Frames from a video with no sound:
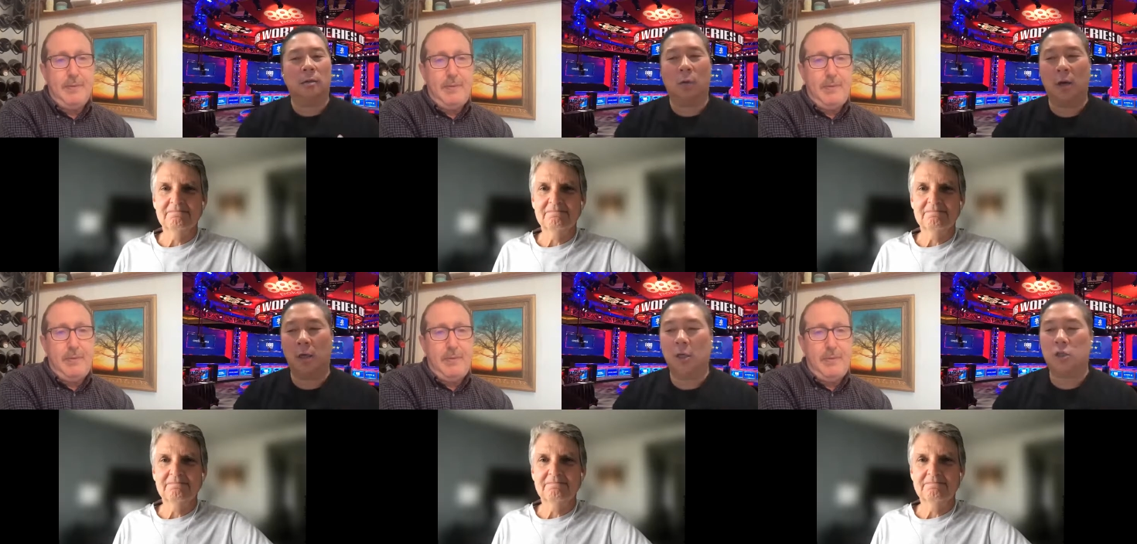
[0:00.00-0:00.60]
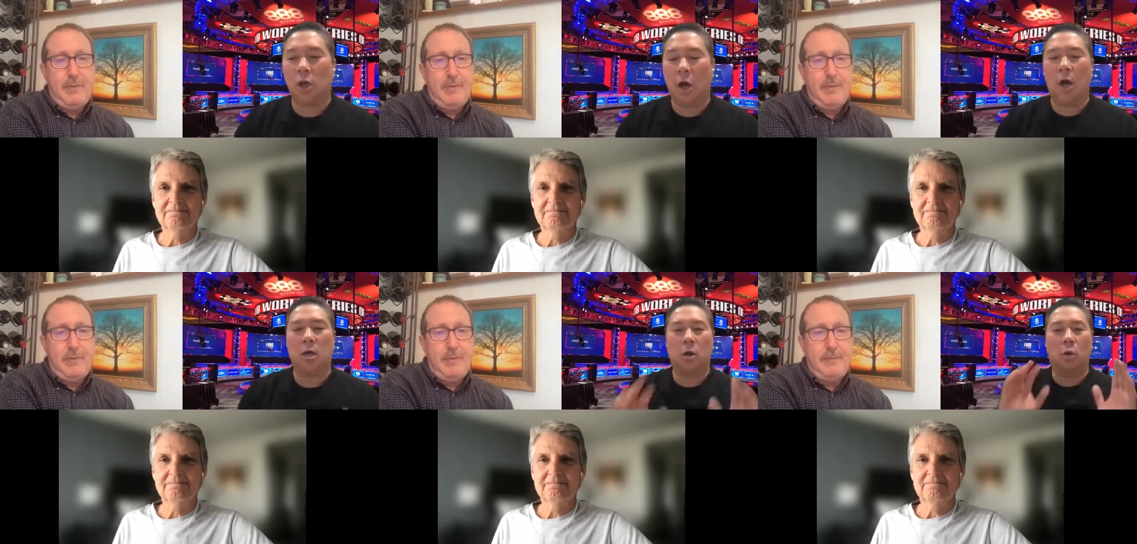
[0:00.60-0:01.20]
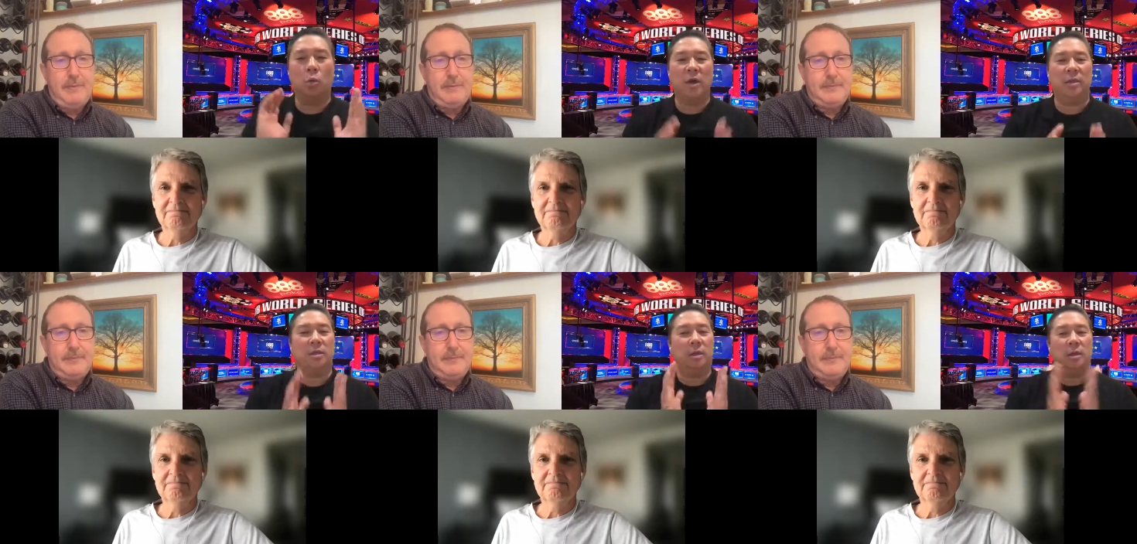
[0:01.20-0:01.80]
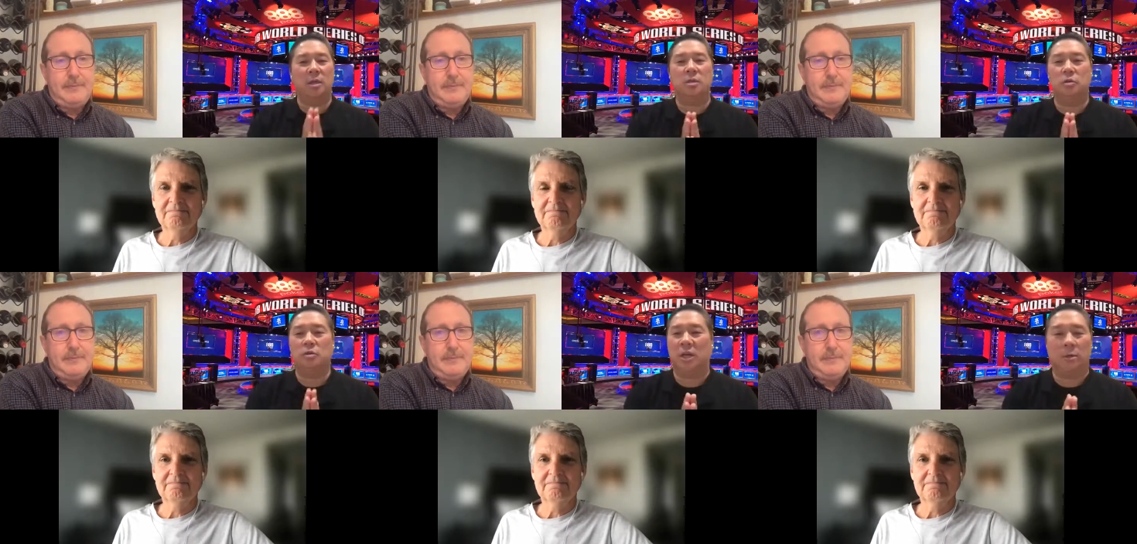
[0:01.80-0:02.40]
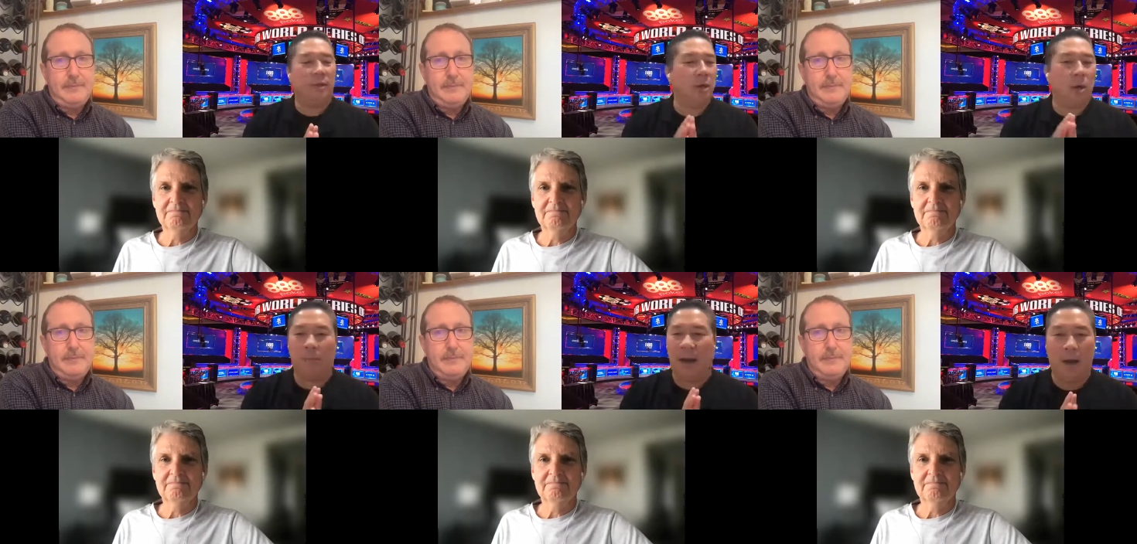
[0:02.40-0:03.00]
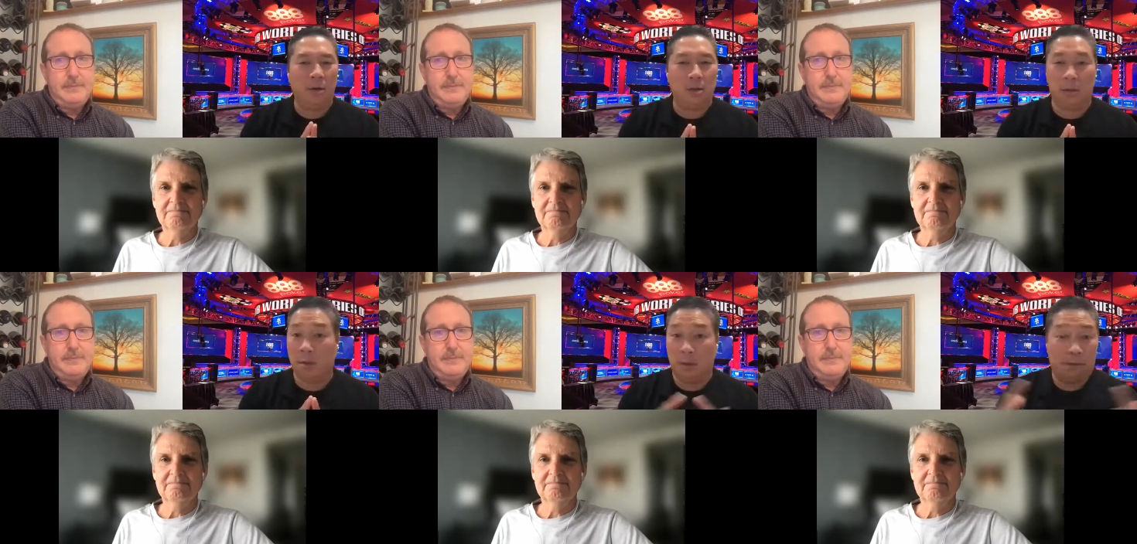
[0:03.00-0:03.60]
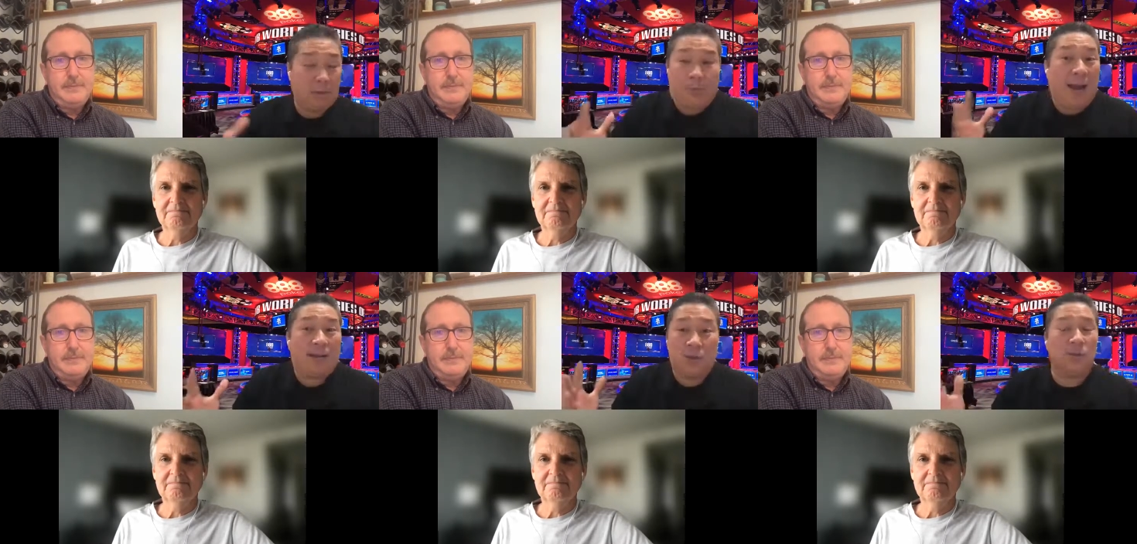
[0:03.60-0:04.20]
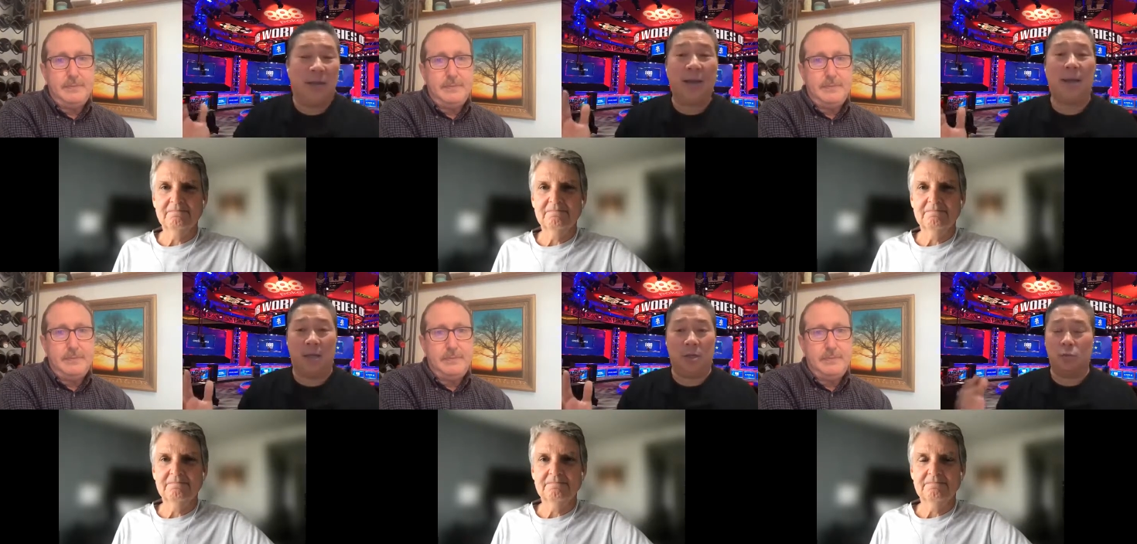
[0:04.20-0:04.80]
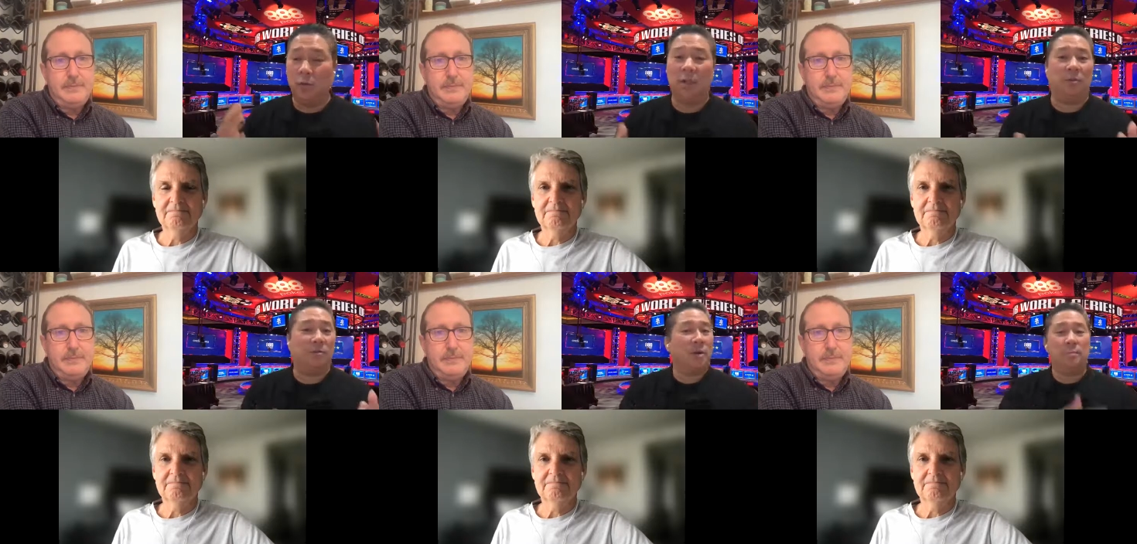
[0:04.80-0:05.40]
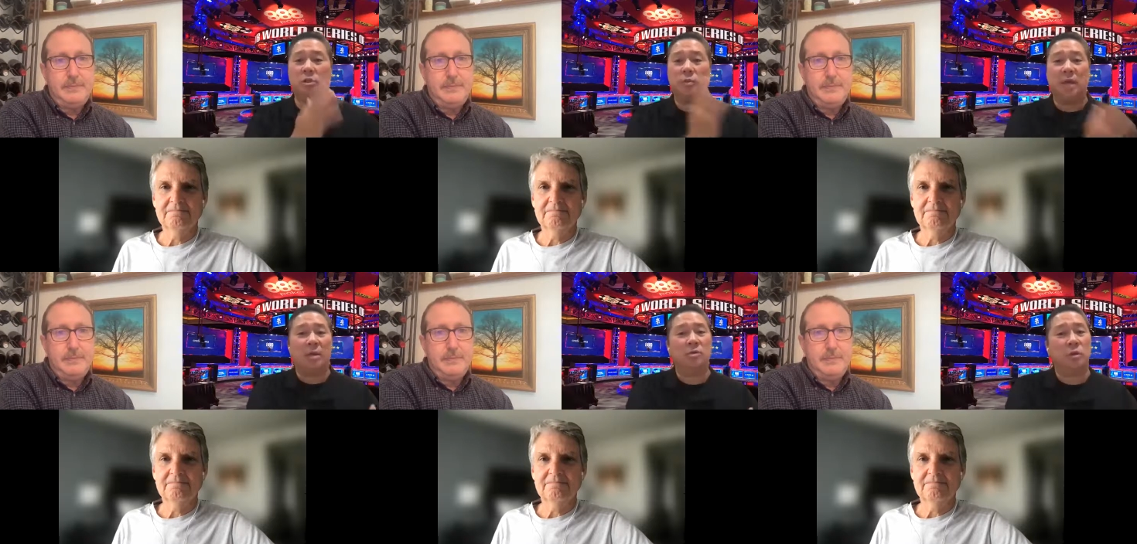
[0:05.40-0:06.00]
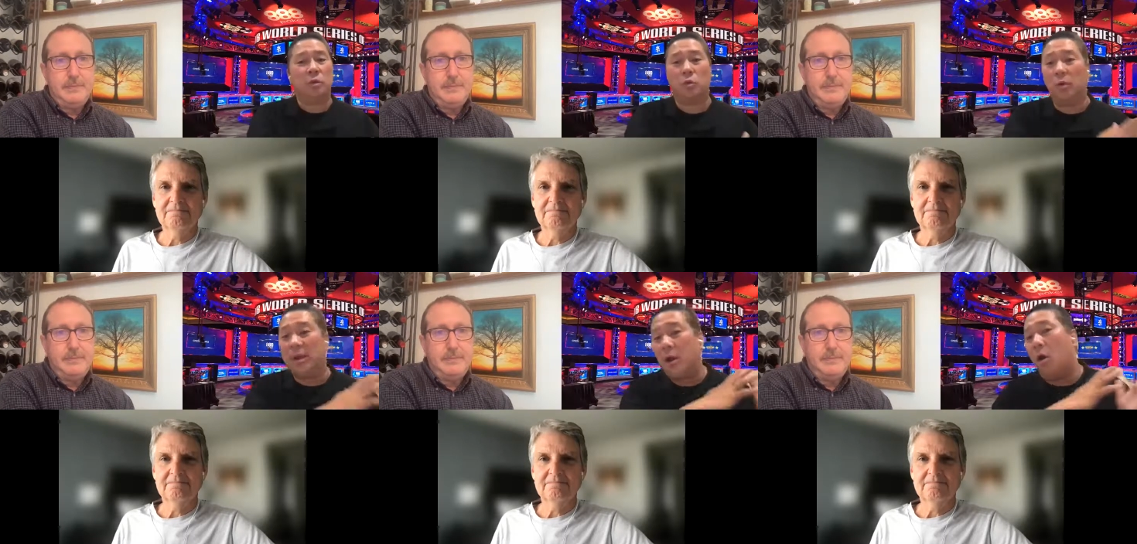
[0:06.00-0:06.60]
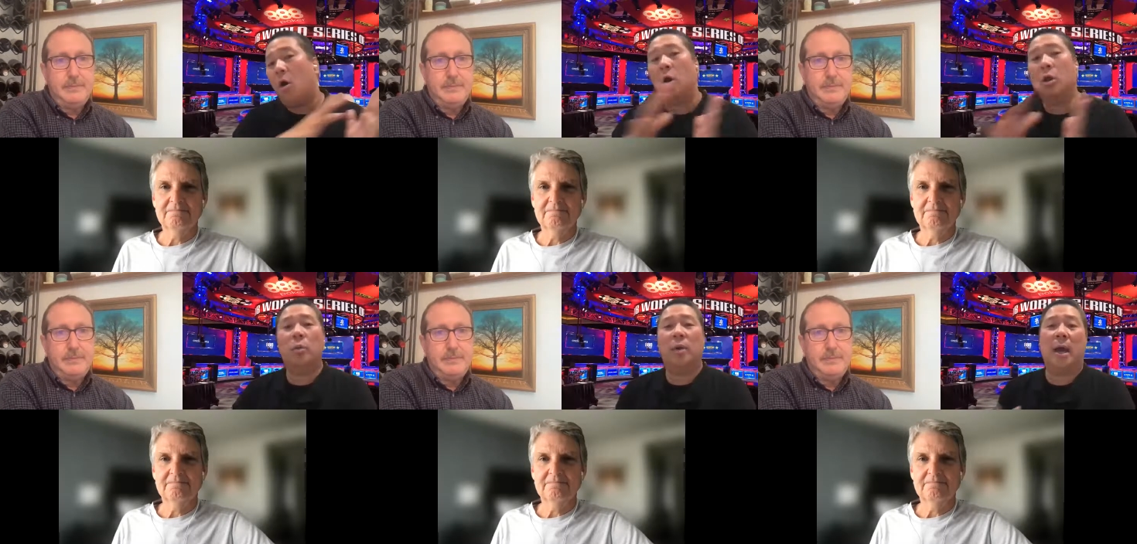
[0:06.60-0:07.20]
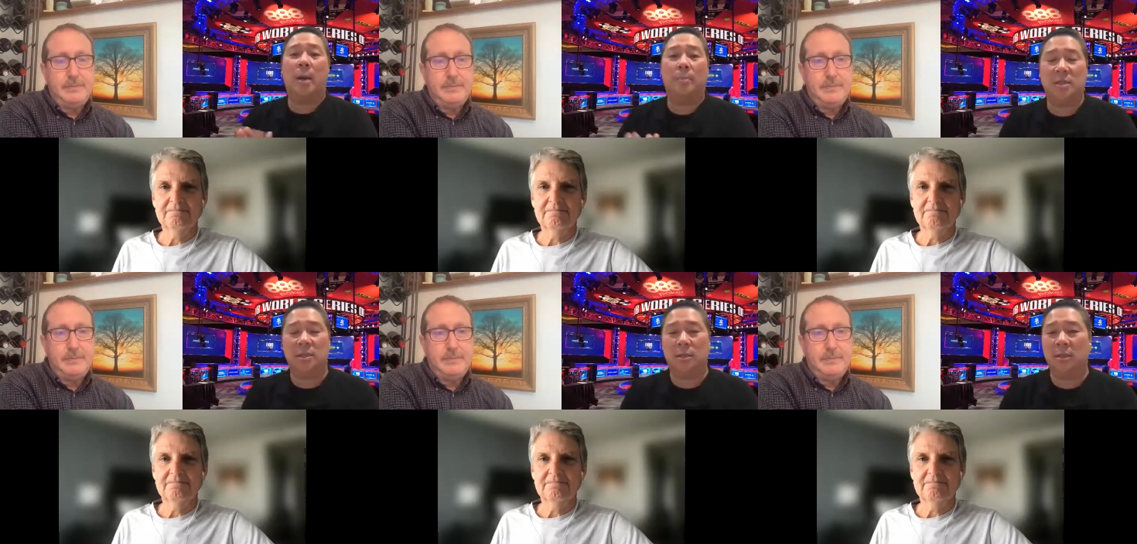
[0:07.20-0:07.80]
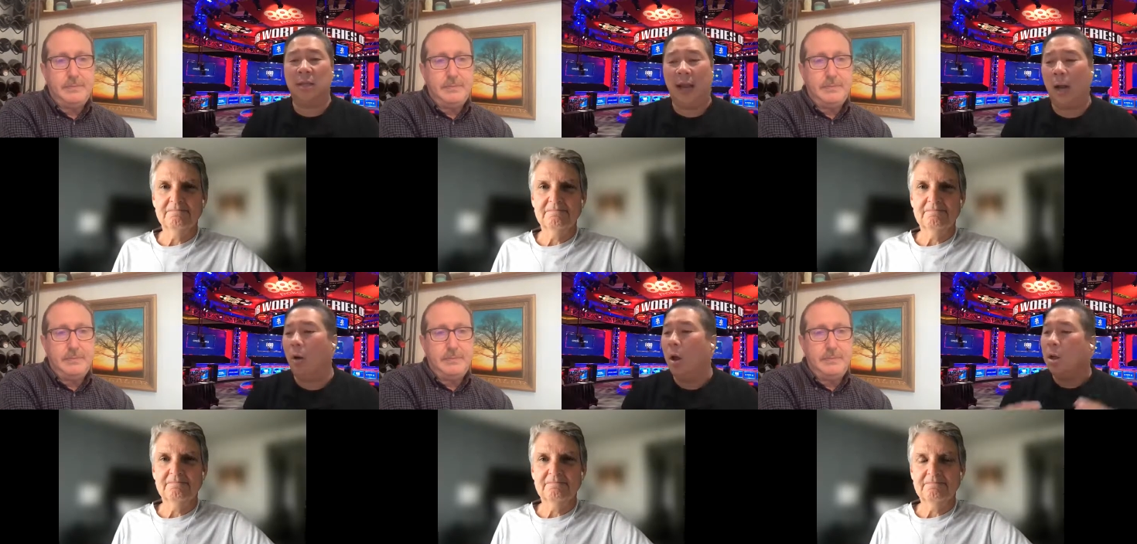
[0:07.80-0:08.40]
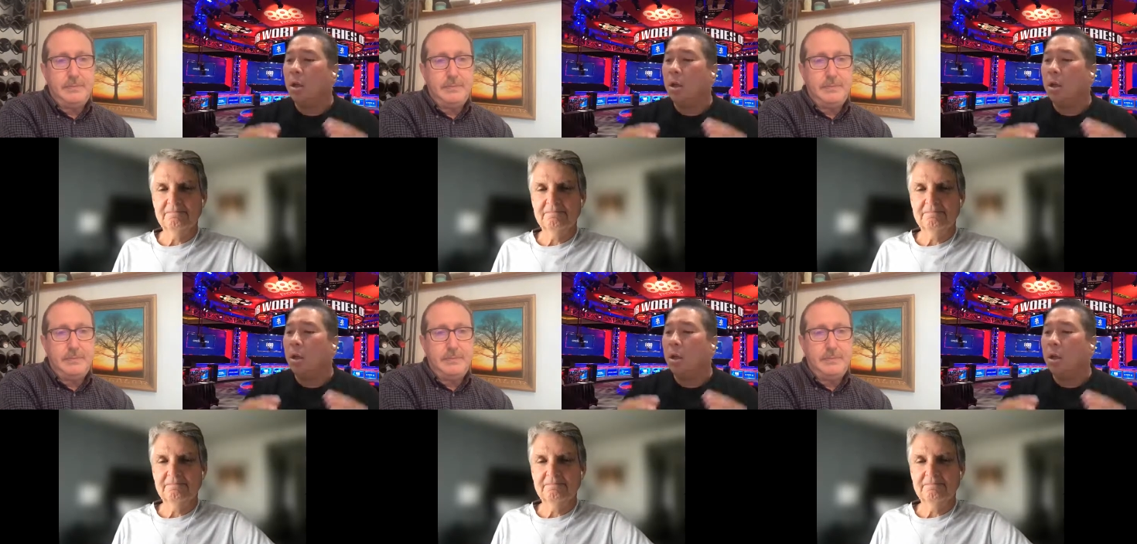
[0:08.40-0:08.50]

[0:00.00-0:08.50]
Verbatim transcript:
Speaker 1: we're going to talk with these two gentlemen about the, the past two decades, really from 2003 all the way up until now,